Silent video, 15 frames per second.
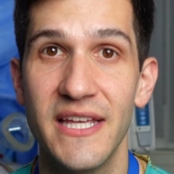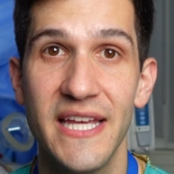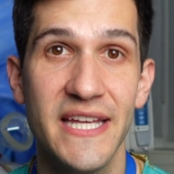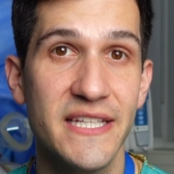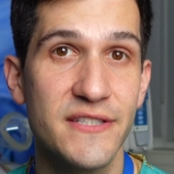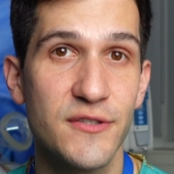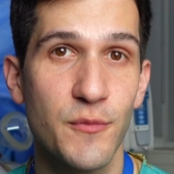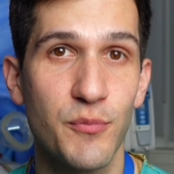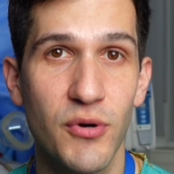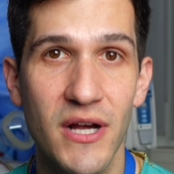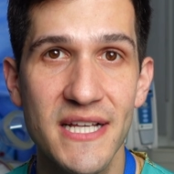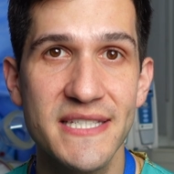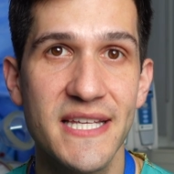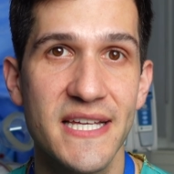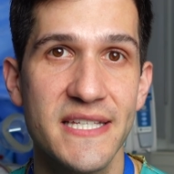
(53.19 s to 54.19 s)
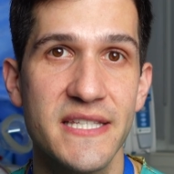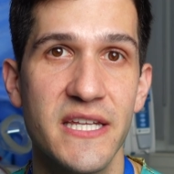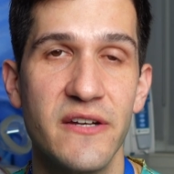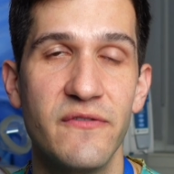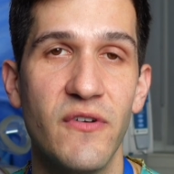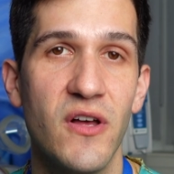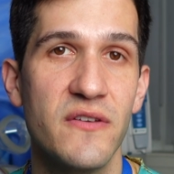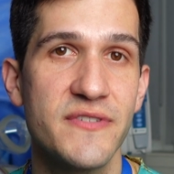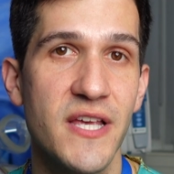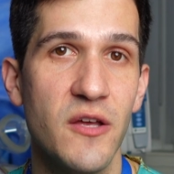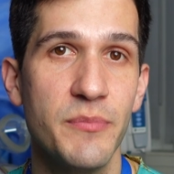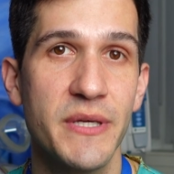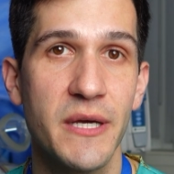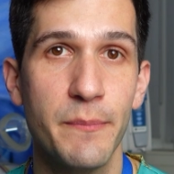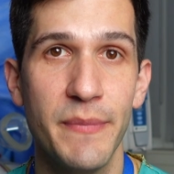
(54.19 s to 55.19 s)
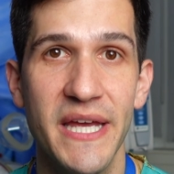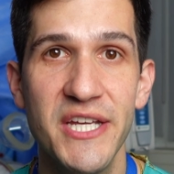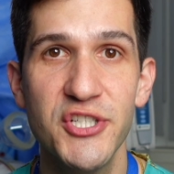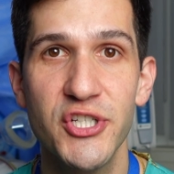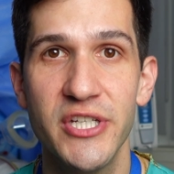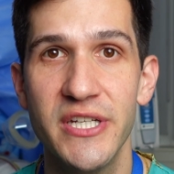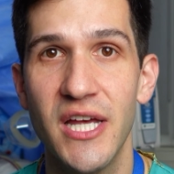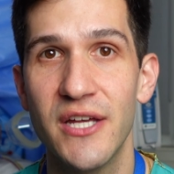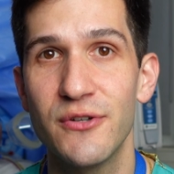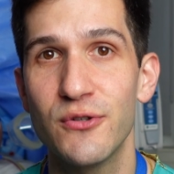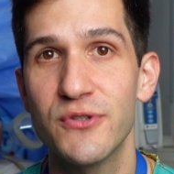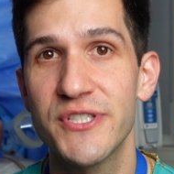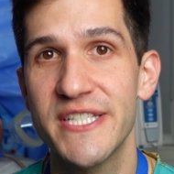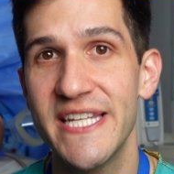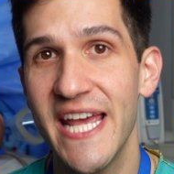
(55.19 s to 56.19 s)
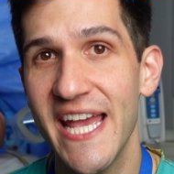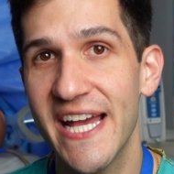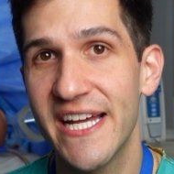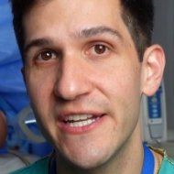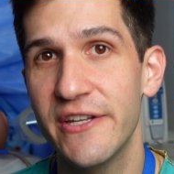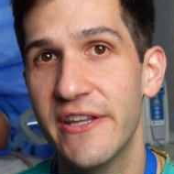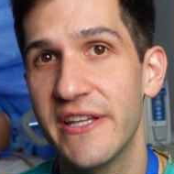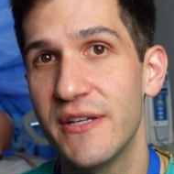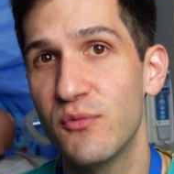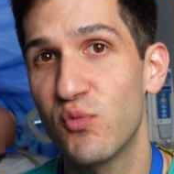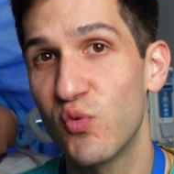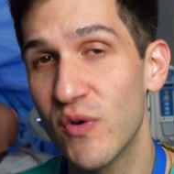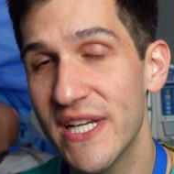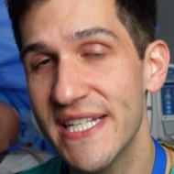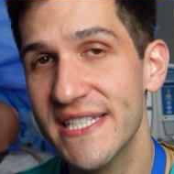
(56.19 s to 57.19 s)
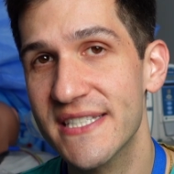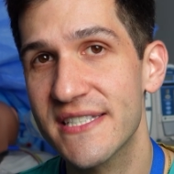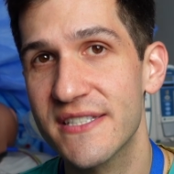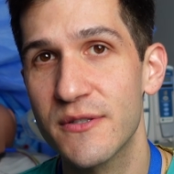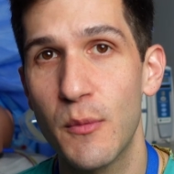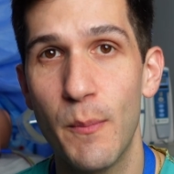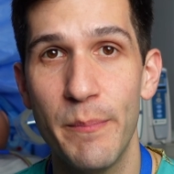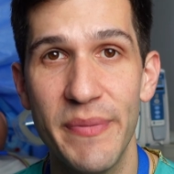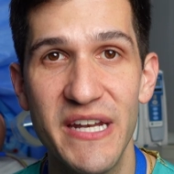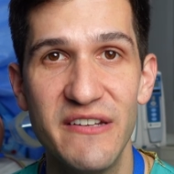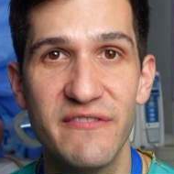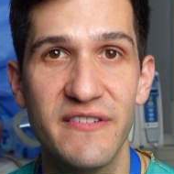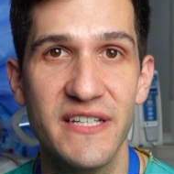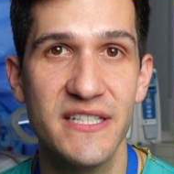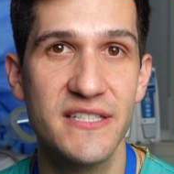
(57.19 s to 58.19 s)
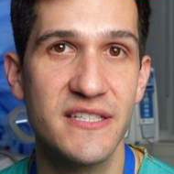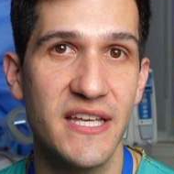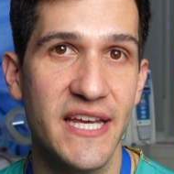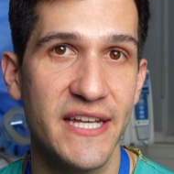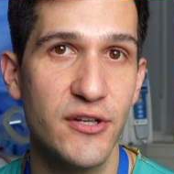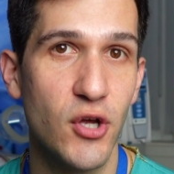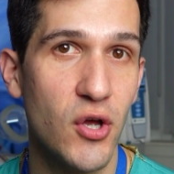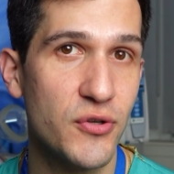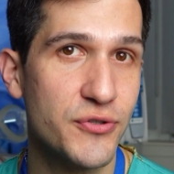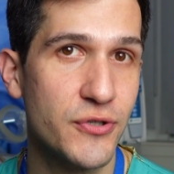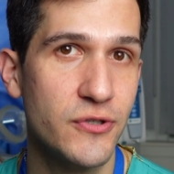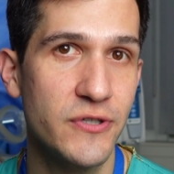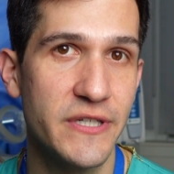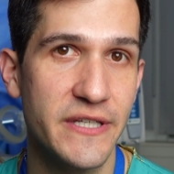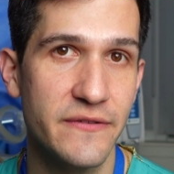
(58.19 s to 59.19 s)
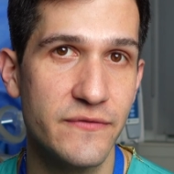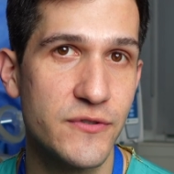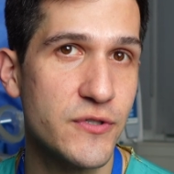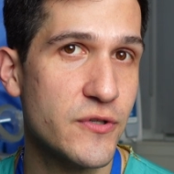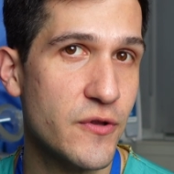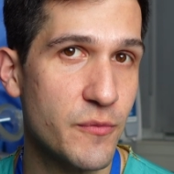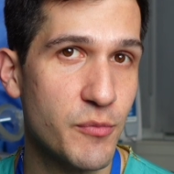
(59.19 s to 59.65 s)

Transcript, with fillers: It's a process that involves helping a patient understand the risks, benefits and alternative to the